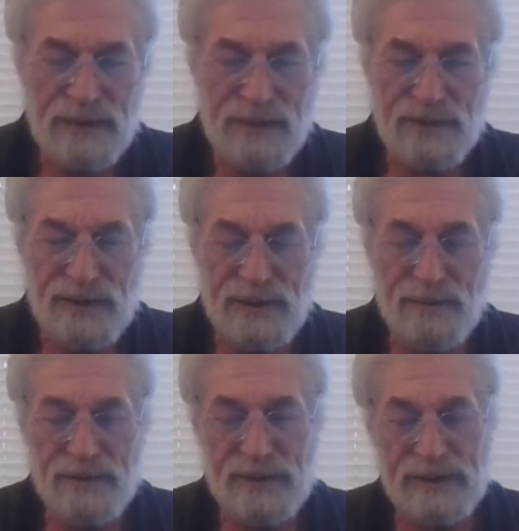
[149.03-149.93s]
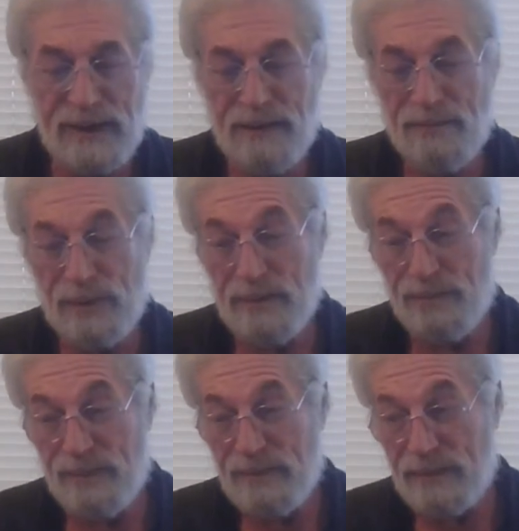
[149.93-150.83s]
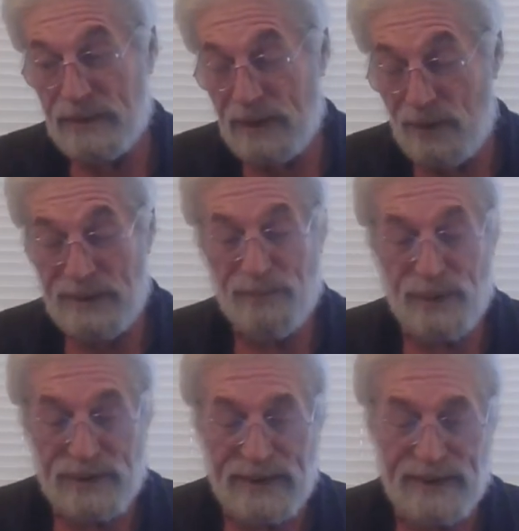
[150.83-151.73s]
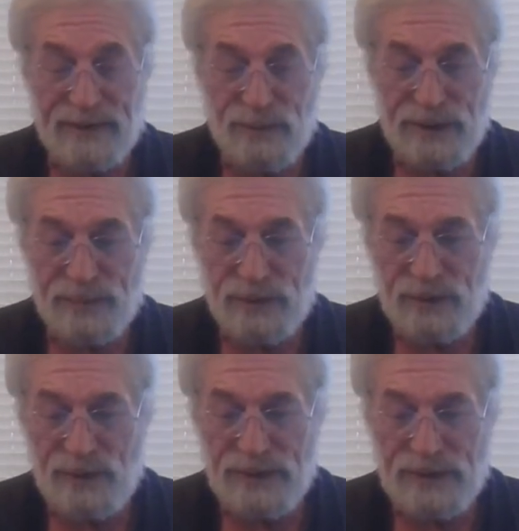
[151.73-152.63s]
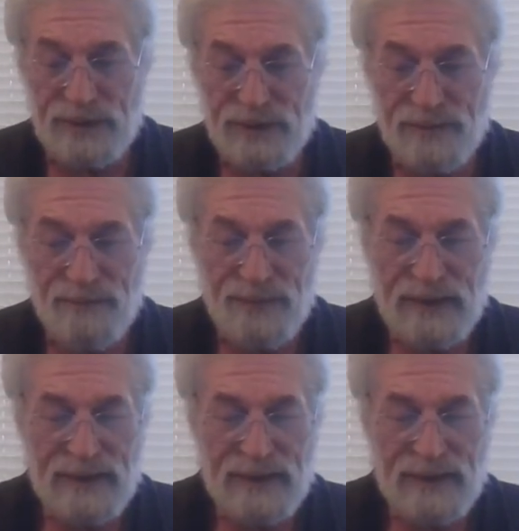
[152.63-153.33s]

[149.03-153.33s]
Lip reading: So they'll coat and protect the respiratory system.